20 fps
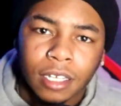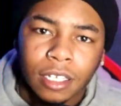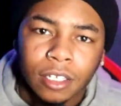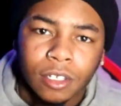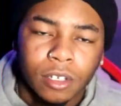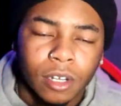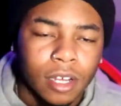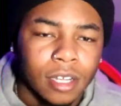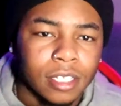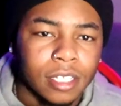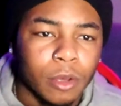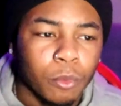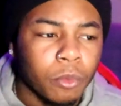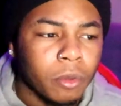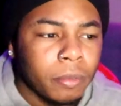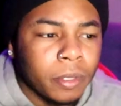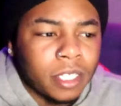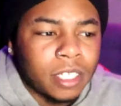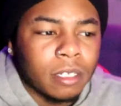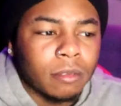You know what I'm saying? We
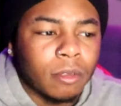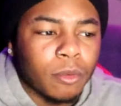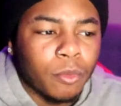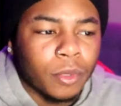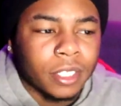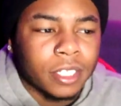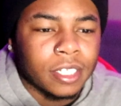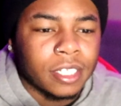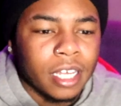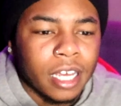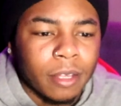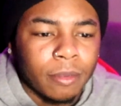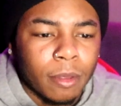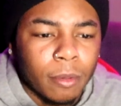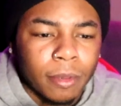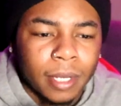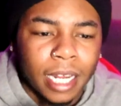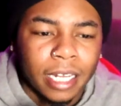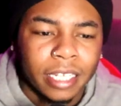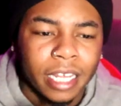be tempted with the same thing.
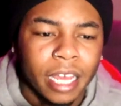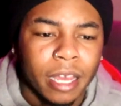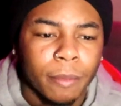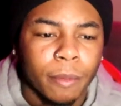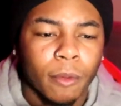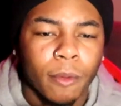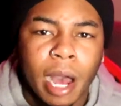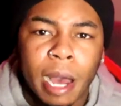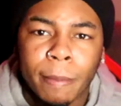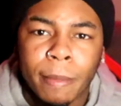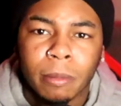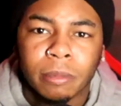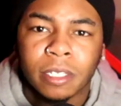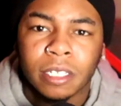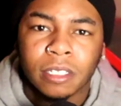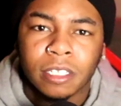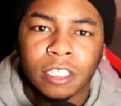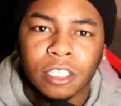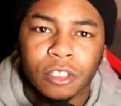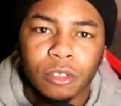We're like, damn, bro, why am I
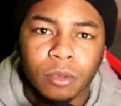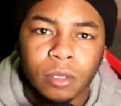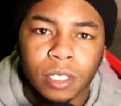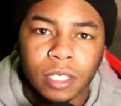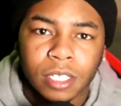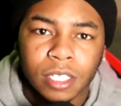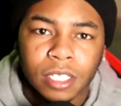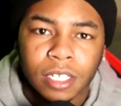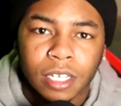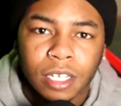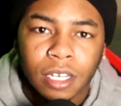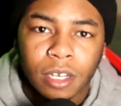tempted to do this?